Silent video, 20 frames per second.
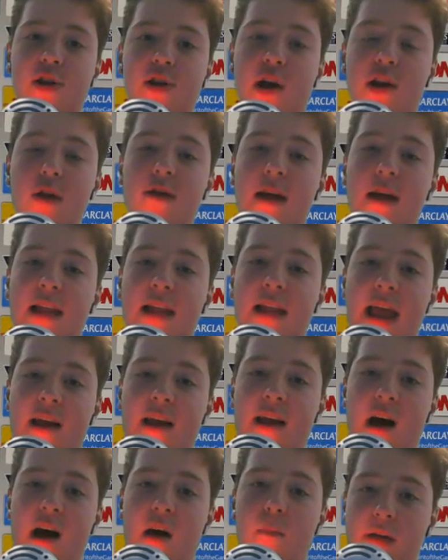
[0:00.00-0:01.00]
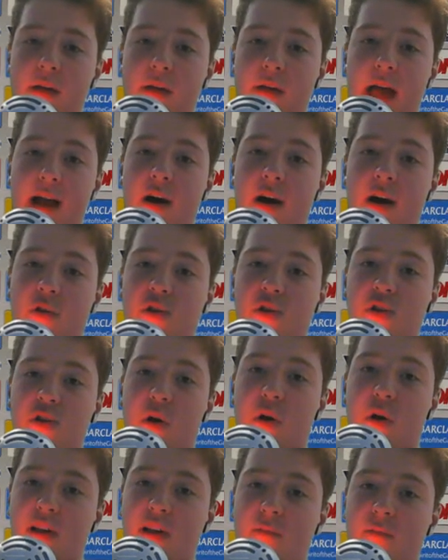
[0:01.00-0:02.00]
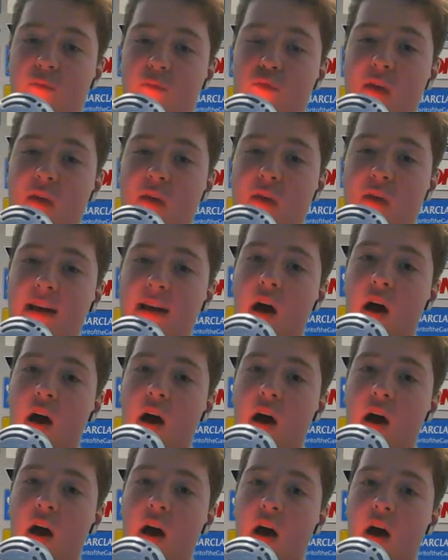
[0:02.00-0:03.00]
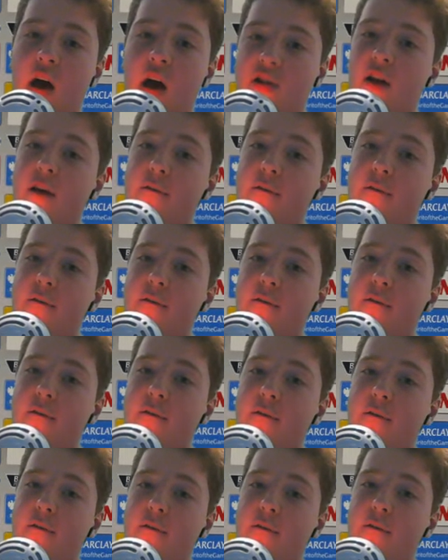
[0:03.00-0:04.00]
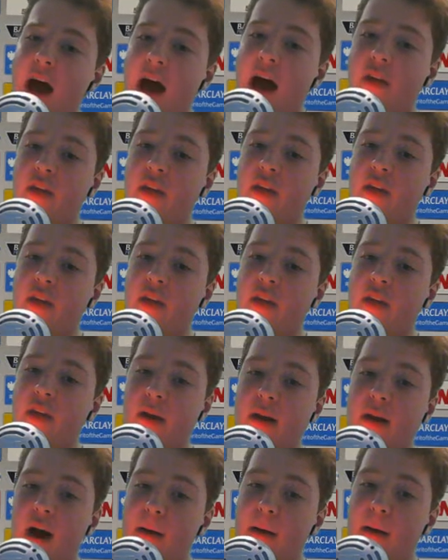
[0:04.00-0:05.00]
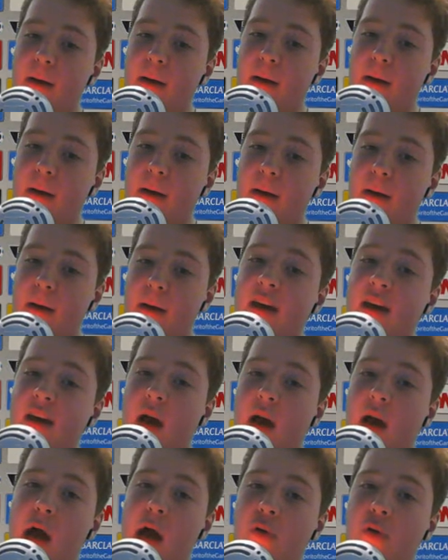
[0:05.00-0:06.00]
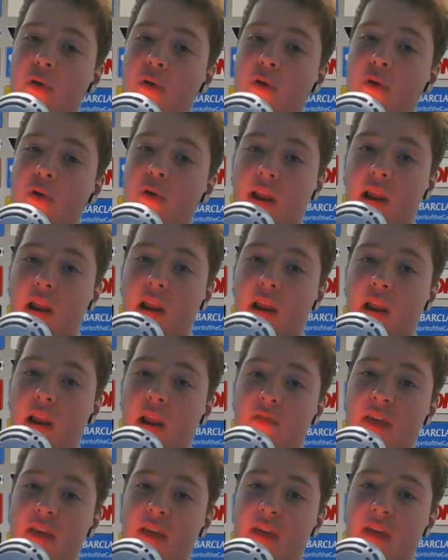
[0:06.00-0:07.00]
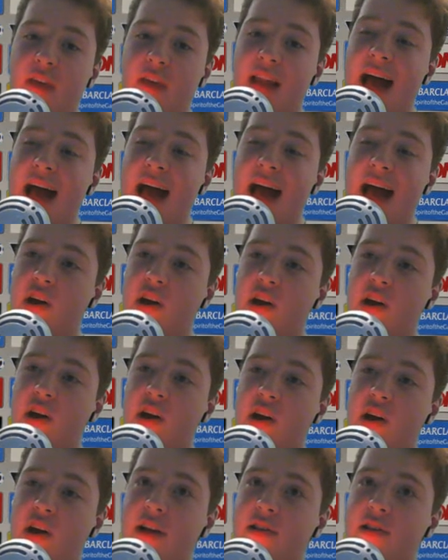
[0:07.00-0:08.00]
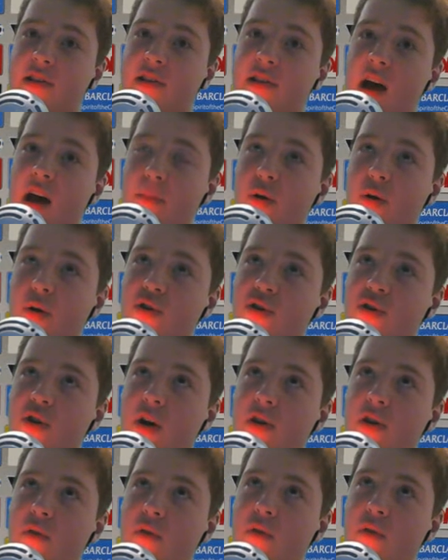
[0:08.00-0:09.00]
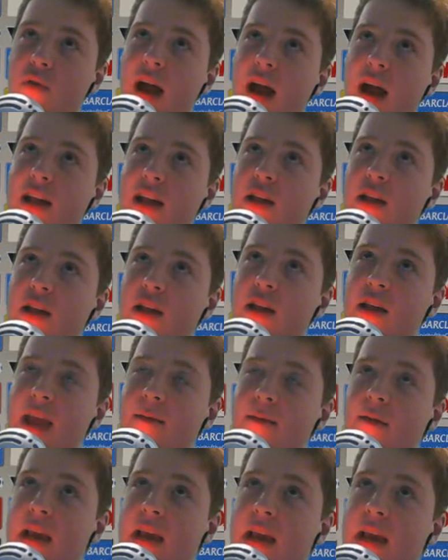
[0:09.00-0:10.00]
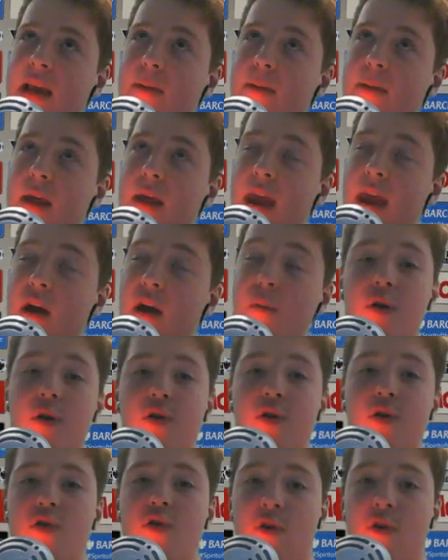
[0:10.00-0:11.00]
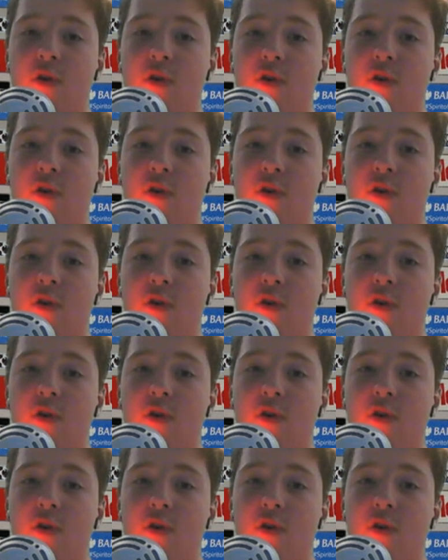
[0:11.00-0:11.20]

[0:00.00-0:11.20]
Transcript: I do think Lingard will get a goal tomorrow. He's in red hot form at the moment, and outscoring the likes of Eden Hazard, who has, I'm not sure, has he been named in the team of the year? I'm not sure.